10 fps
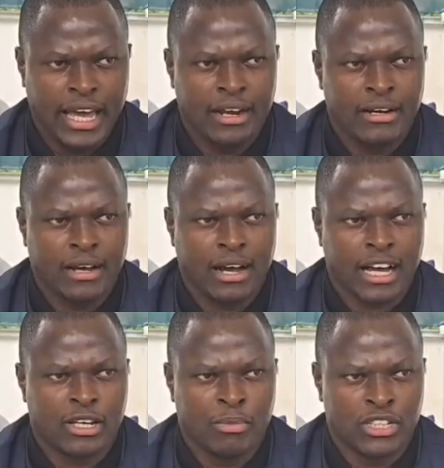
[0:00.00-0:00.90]
and
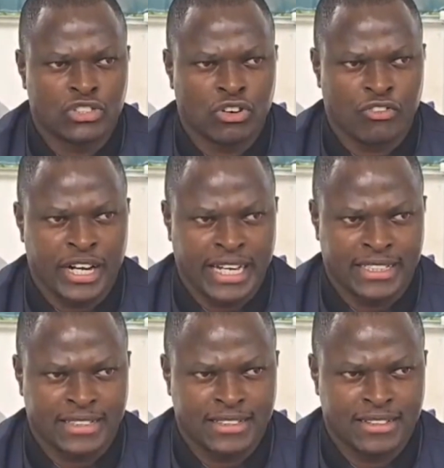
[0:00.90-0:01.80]
accumulation of
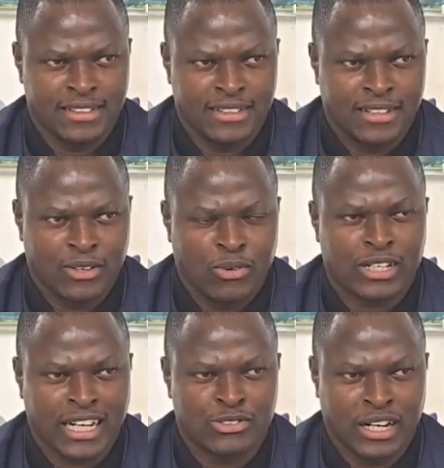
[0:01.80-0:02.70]
debt,
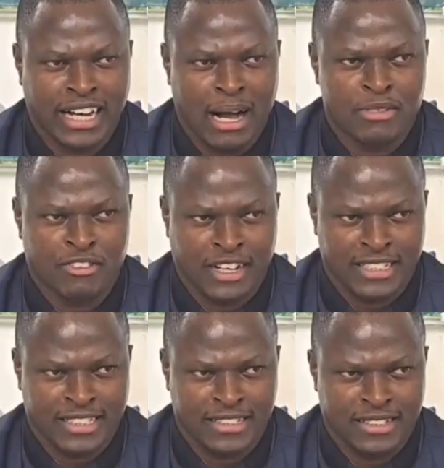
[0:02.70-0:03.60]
what actually comes
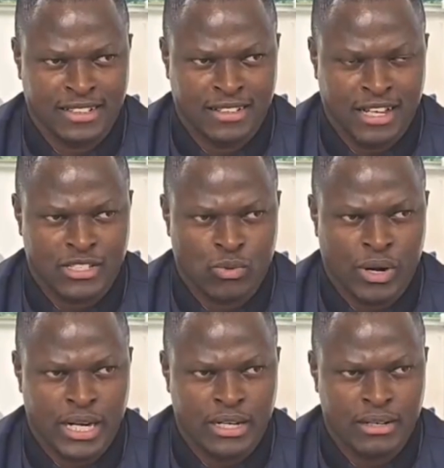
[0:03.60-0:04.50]
first. That's
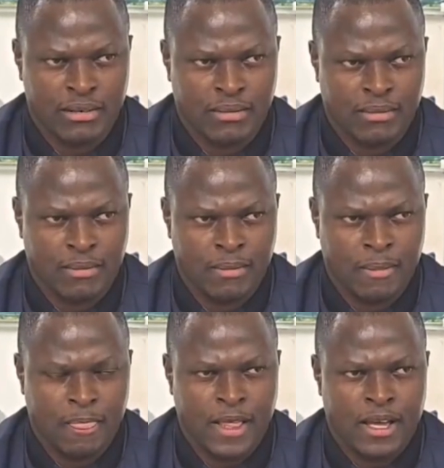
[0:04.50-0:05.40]
one.
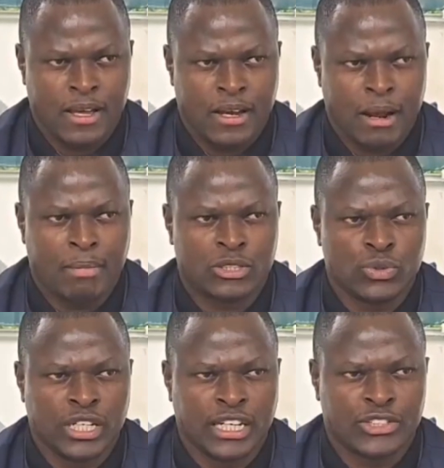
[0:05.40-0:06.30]
Number
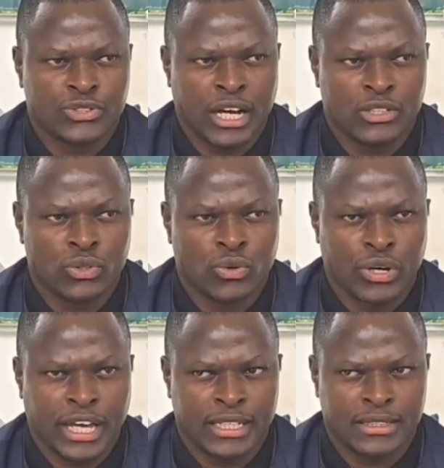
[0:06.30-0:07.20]
two, you can try to
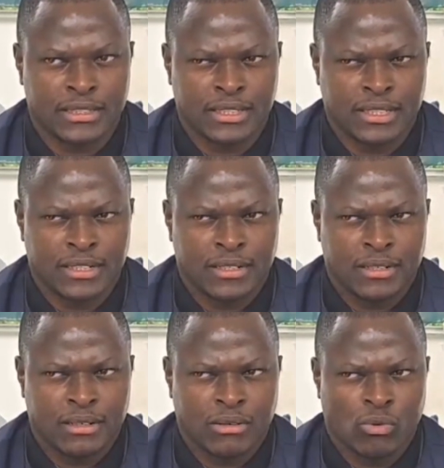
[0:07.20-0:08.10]
look at
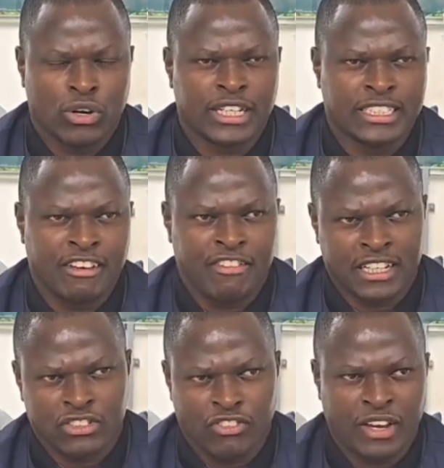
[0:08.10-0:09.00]
what is the
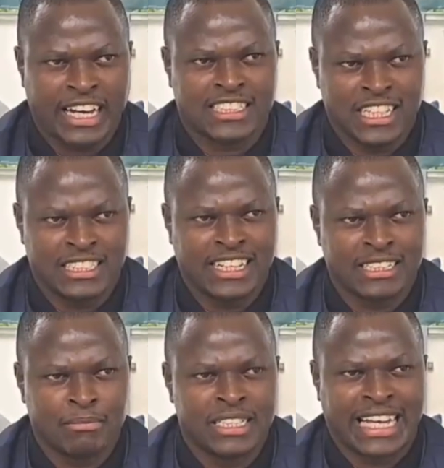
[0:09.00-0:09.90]
effect of exchange
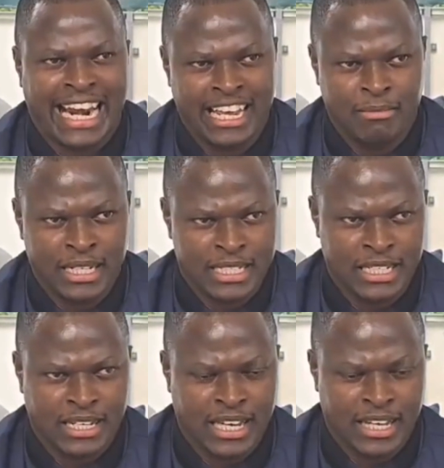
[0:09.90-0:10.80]
rate misalignment
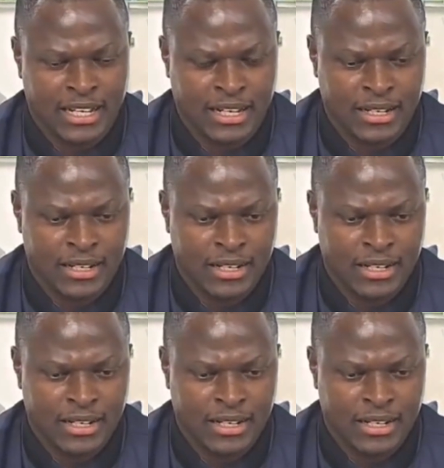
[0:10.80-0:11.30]
in Kenya